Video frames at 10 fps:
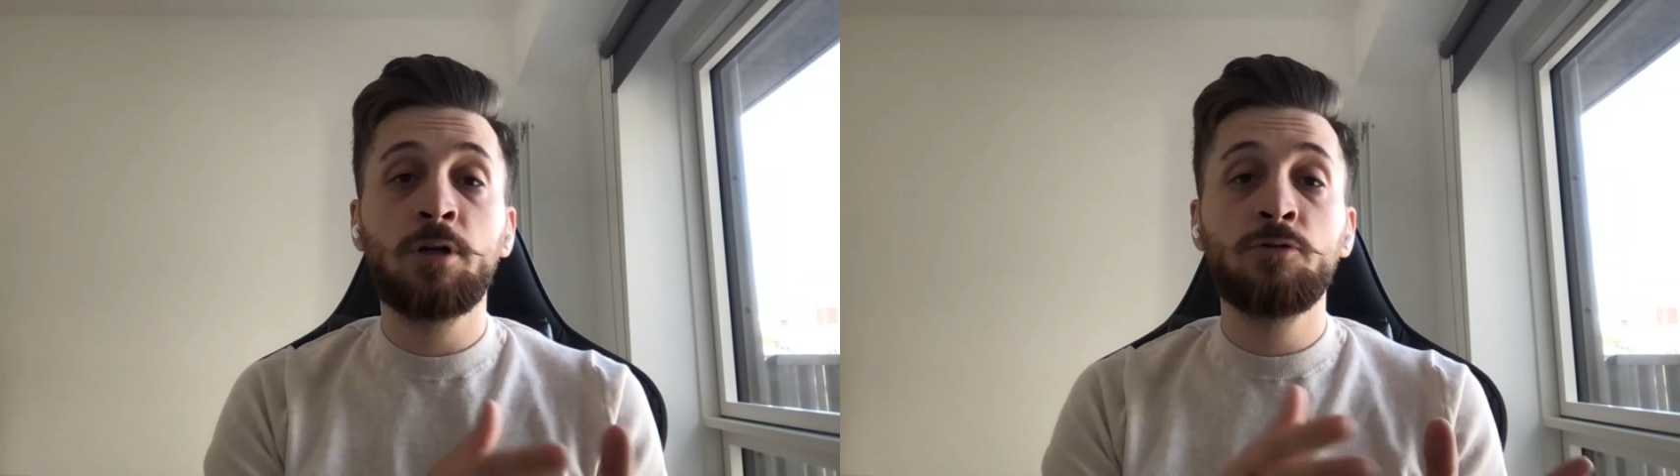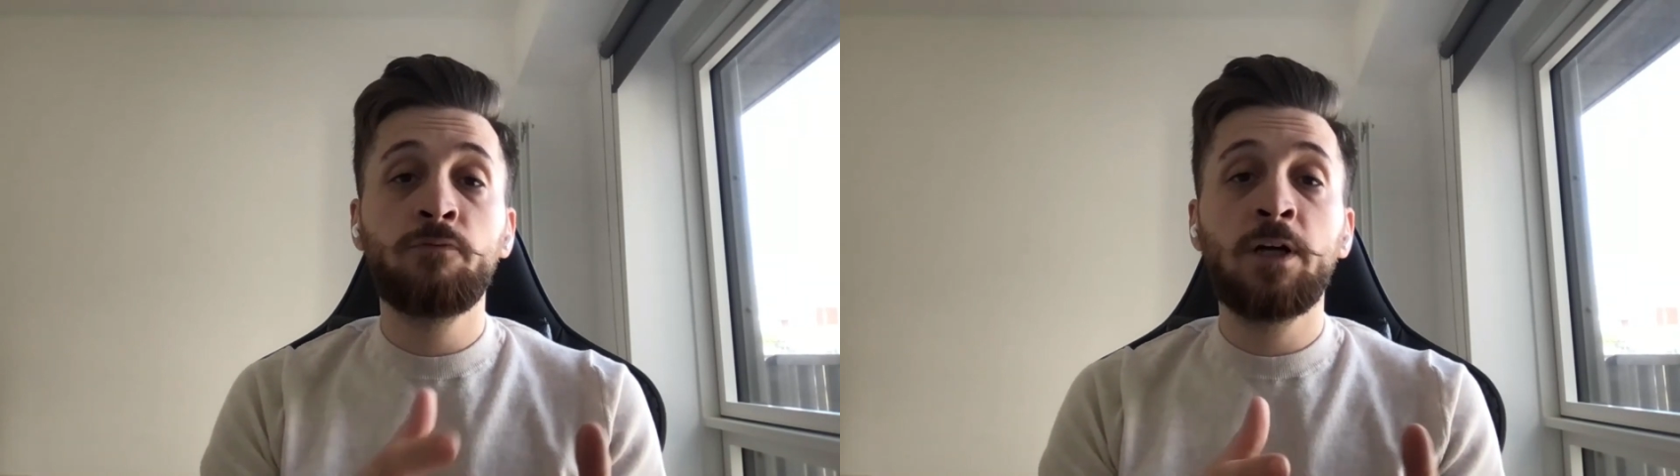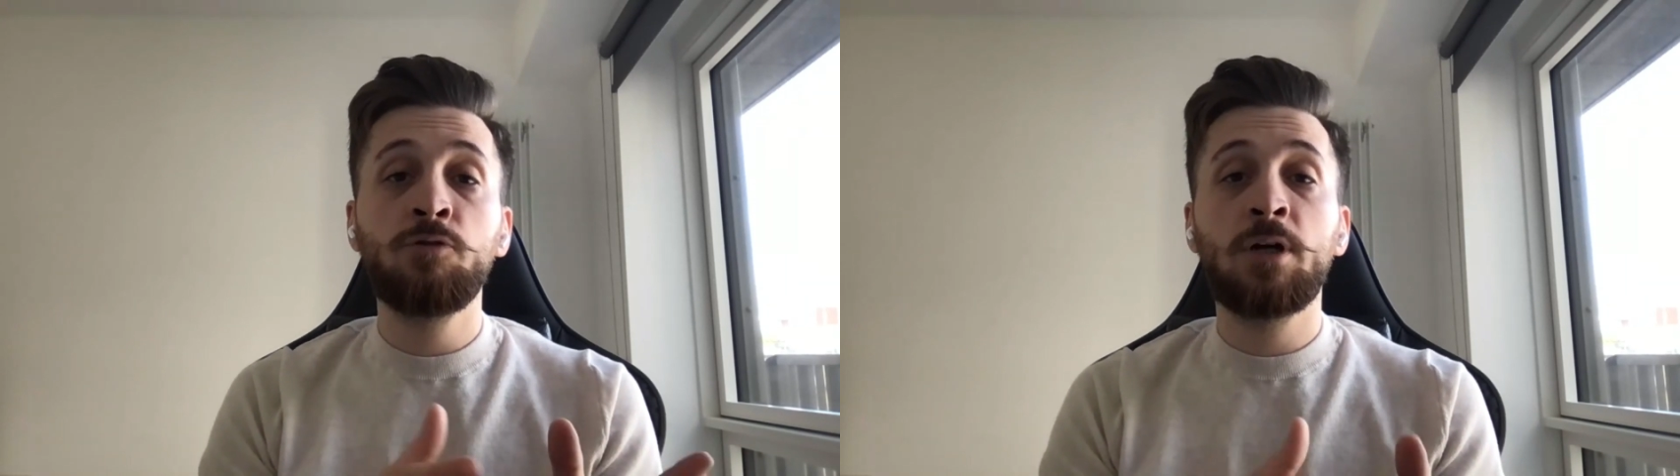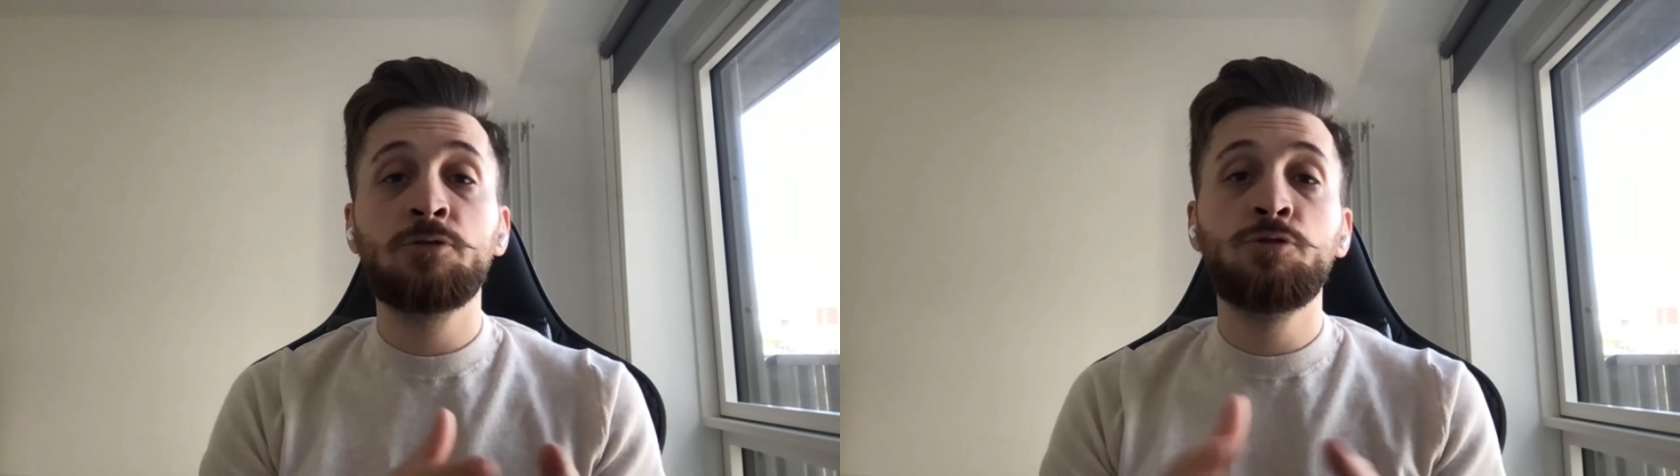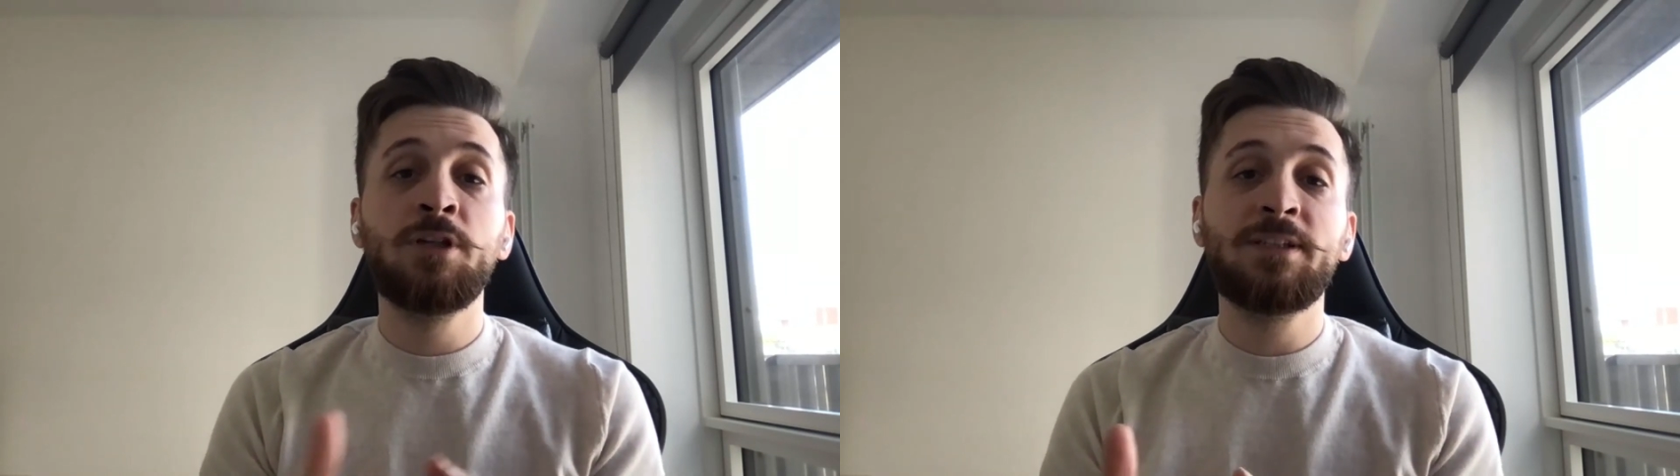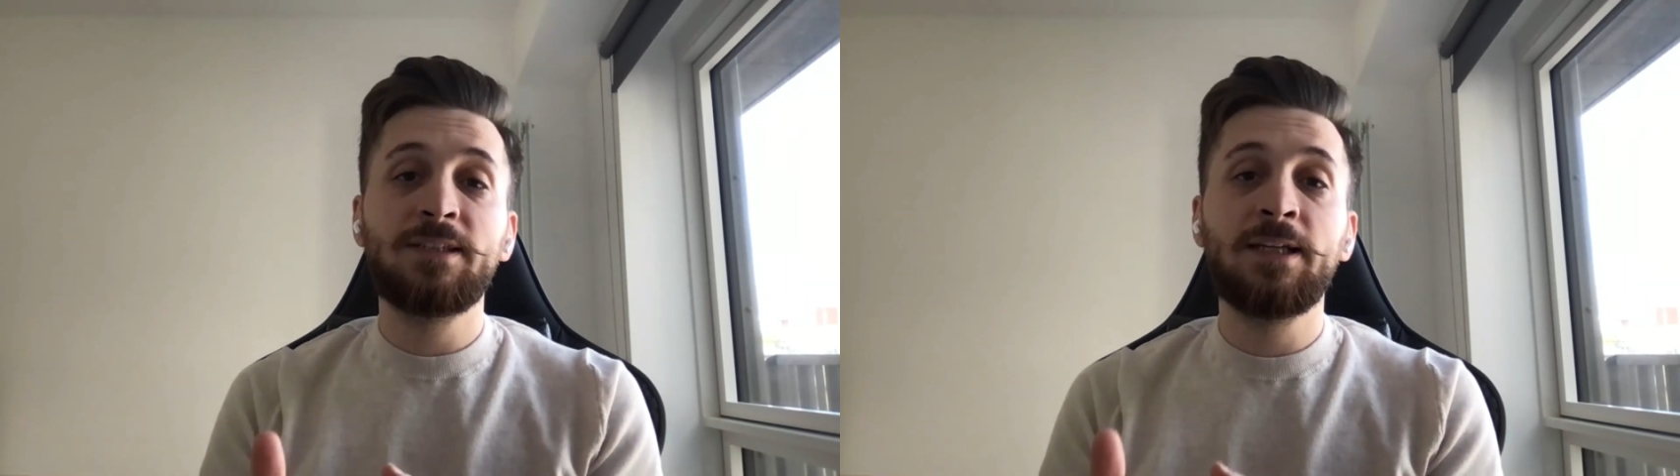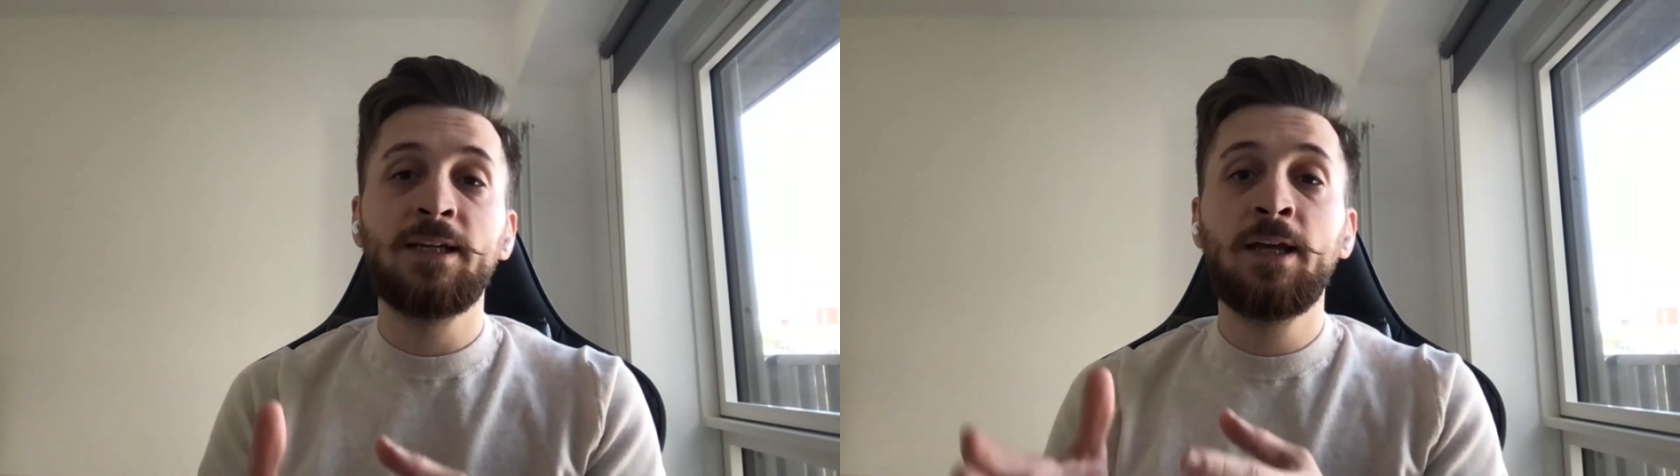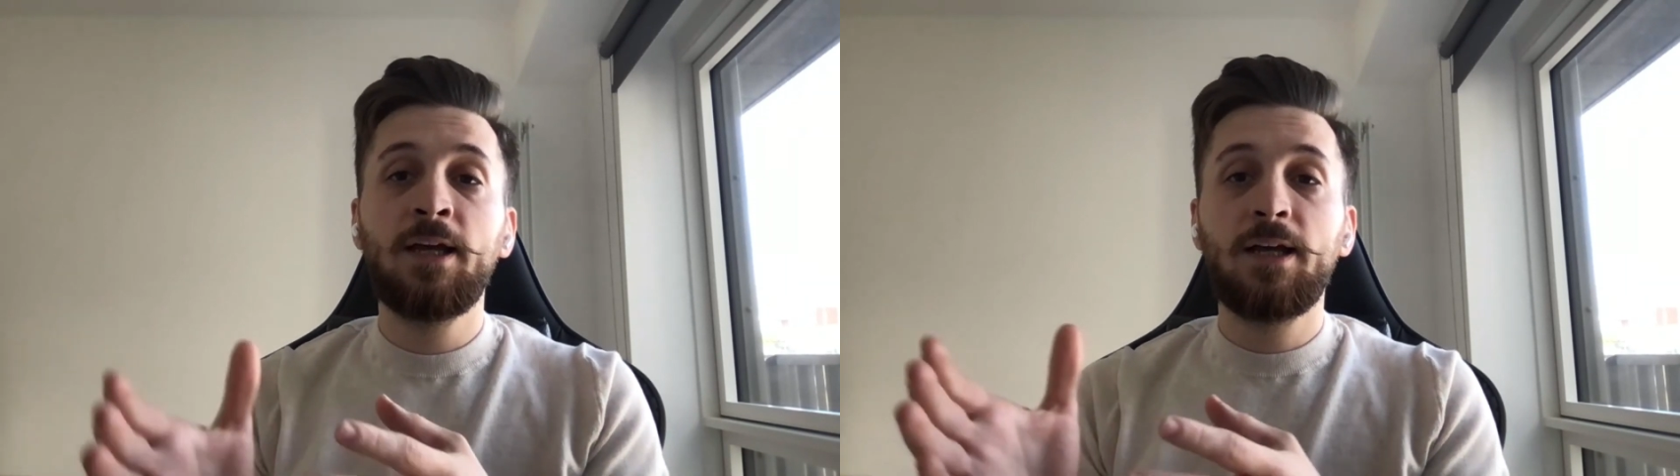are doing the